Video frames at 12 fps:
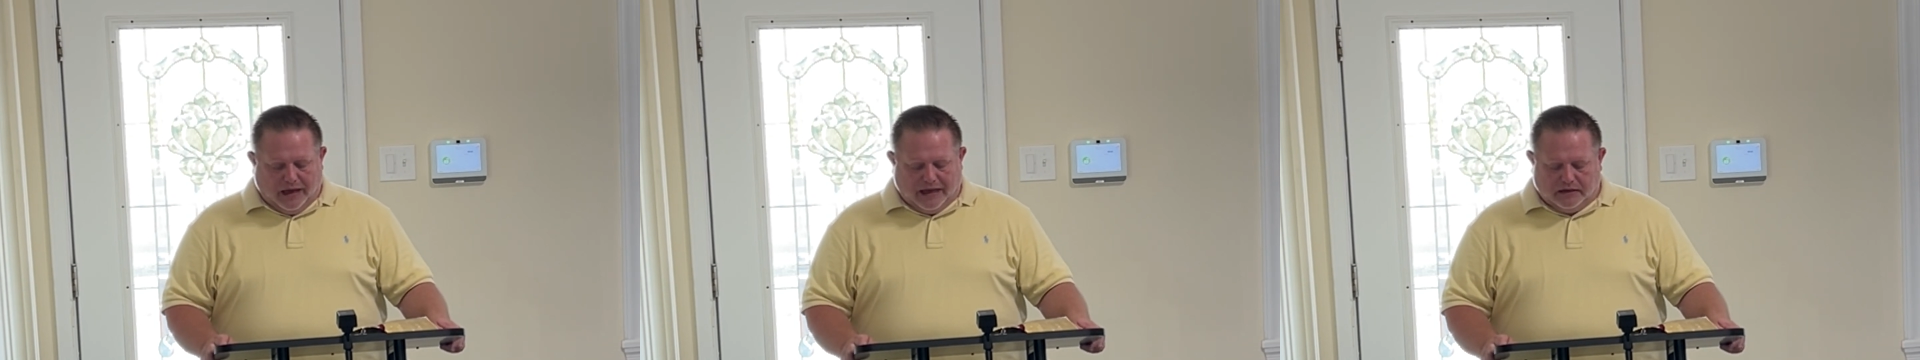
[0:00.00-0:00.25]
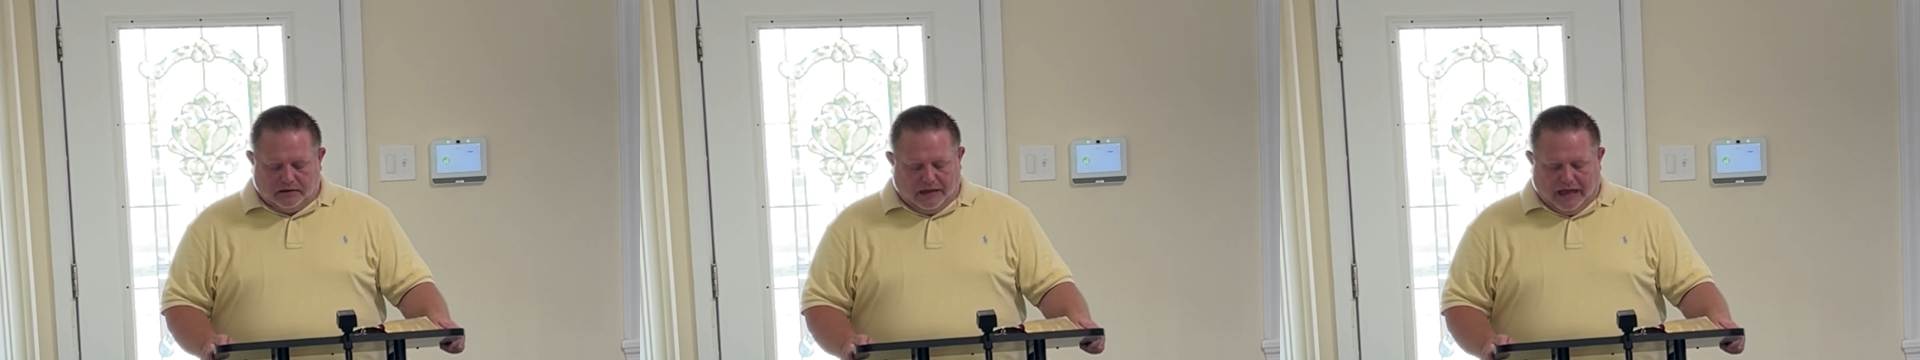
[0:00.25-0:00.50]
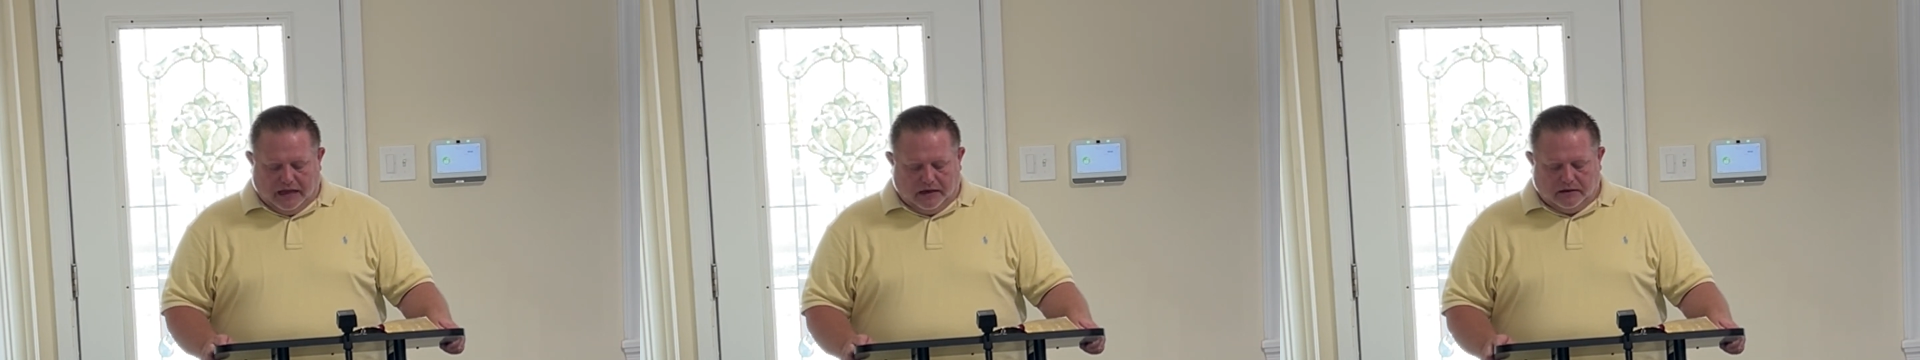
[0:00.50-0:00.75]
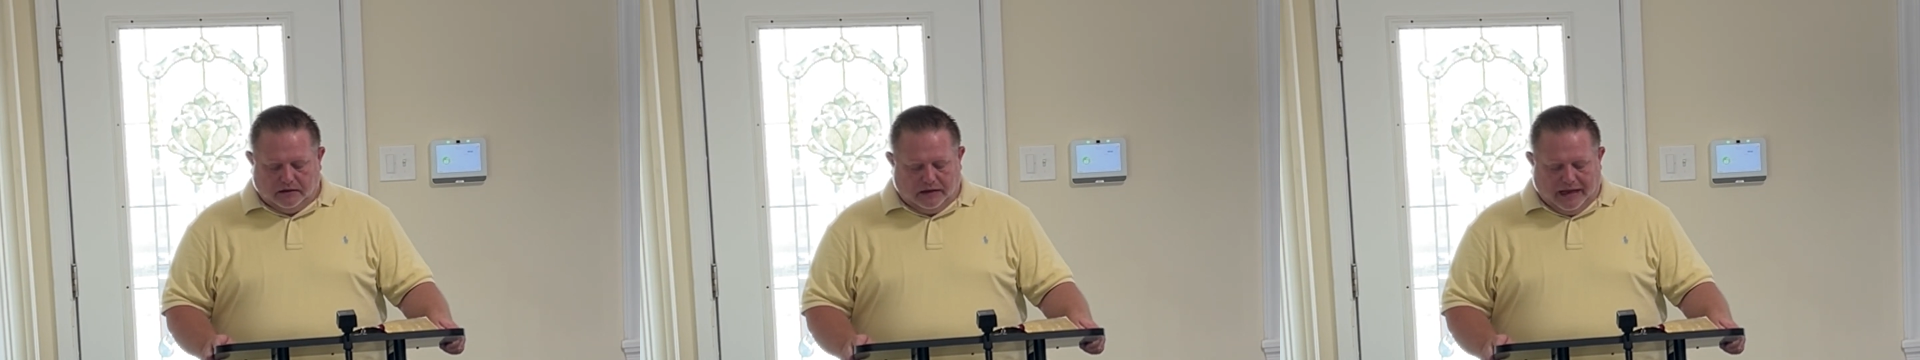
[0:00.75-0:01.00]

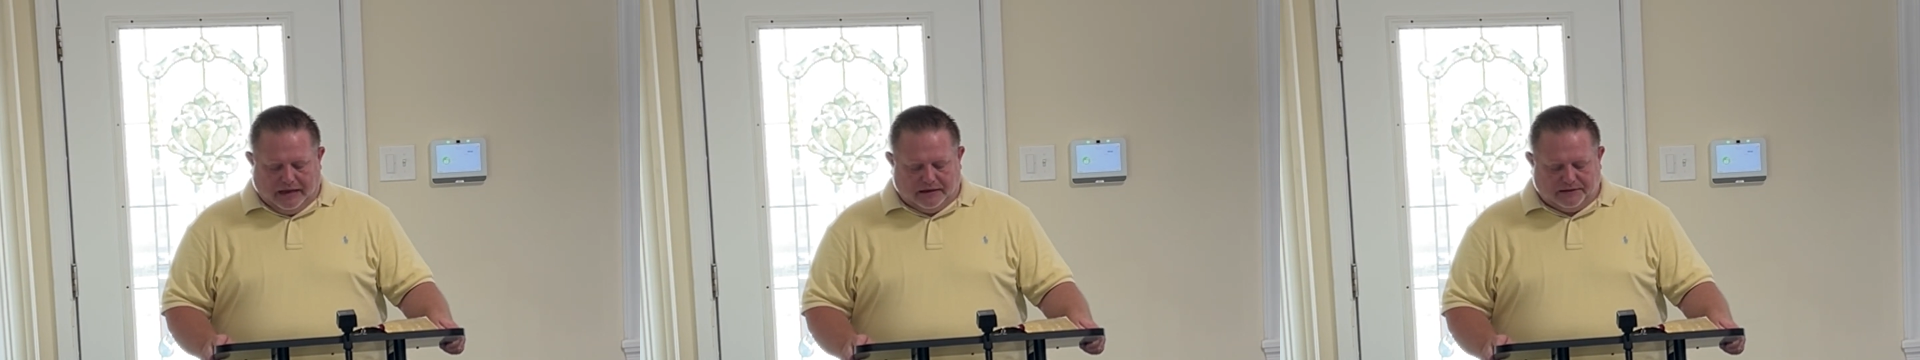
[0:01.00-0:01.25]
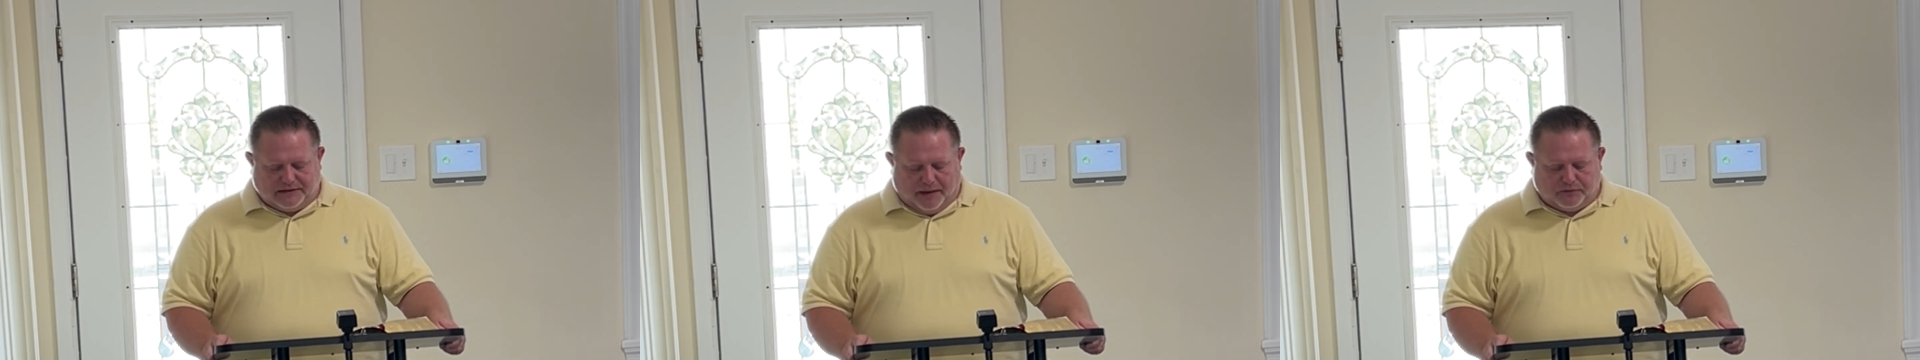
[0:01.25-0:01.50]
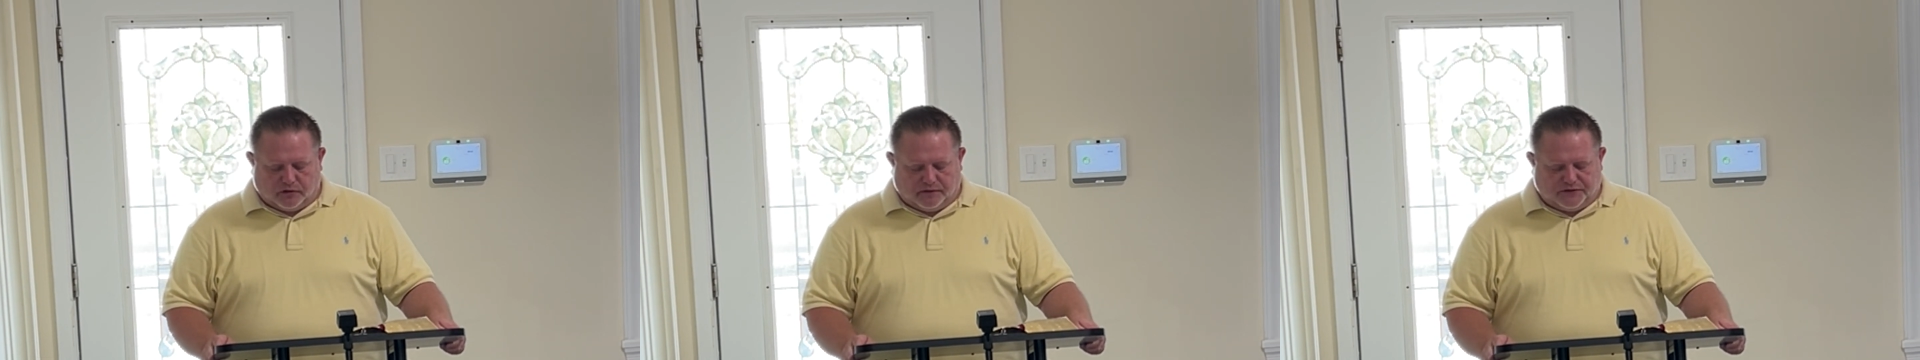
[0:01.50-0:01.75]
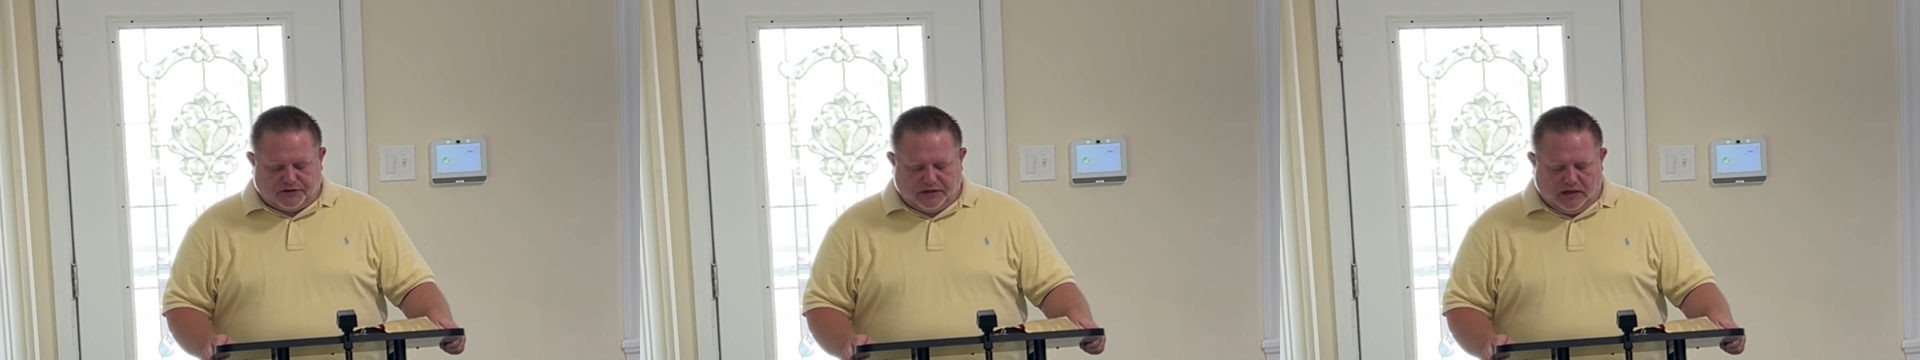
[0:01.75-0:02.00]
and tempter
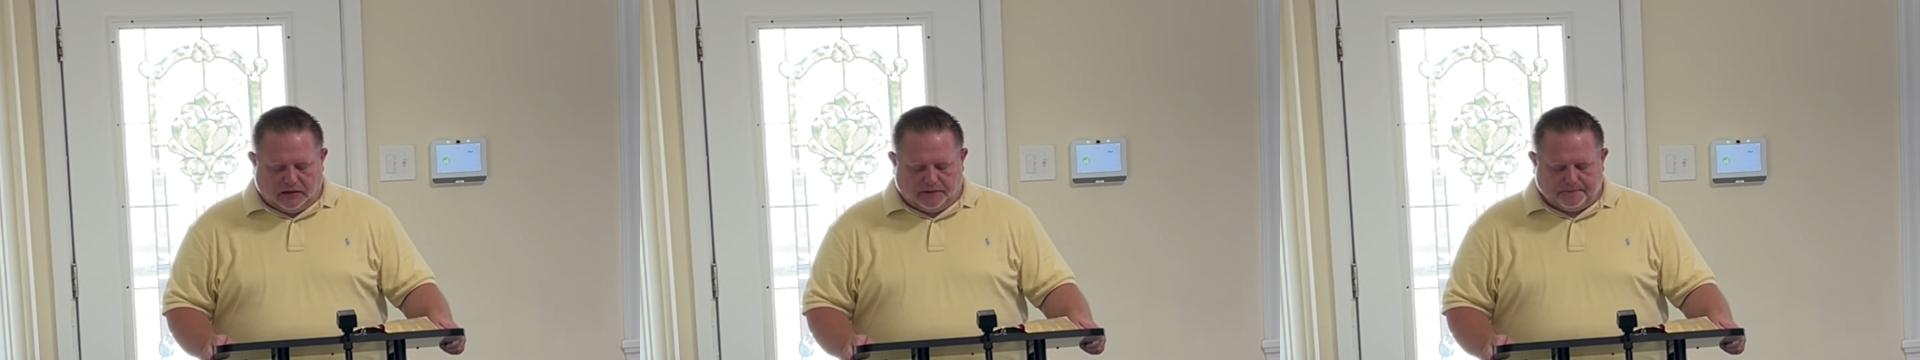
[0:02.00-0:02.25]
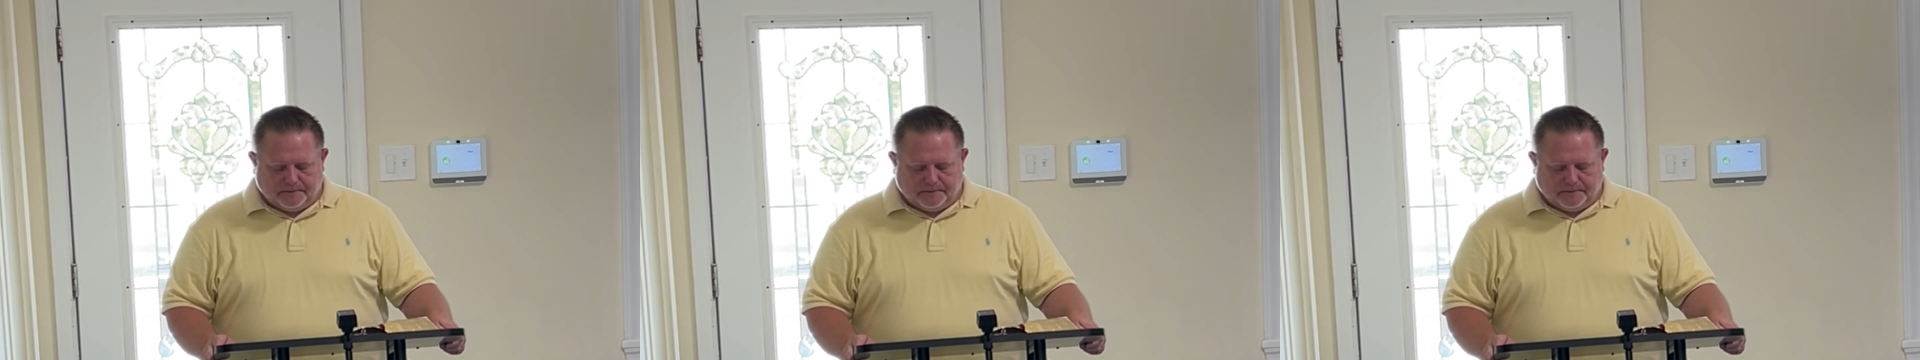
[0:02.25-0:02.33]
of sin.